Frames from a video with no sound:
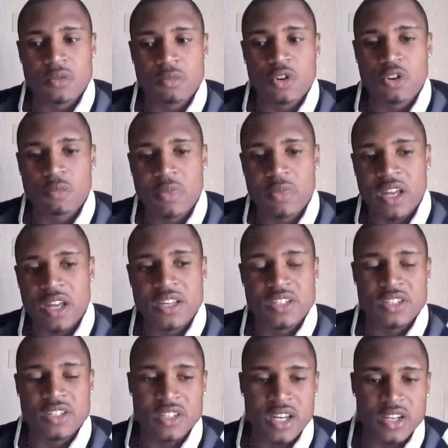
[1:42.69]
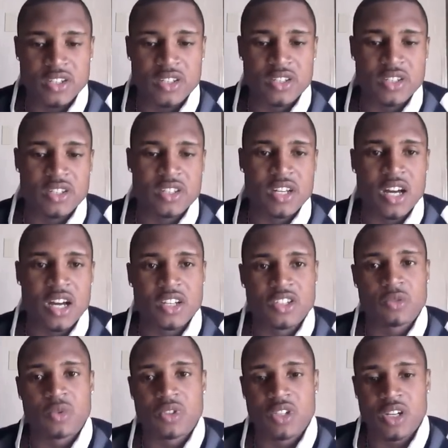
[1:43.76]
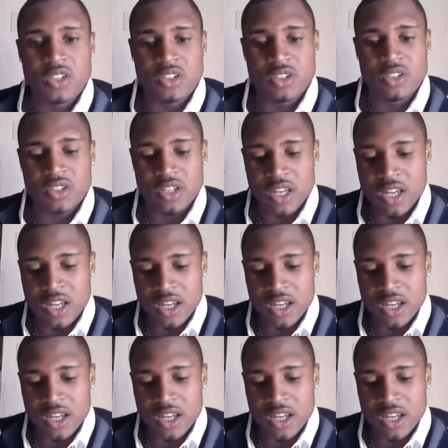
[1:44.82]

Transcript: bowl bans and sanctions and scholarship reductions,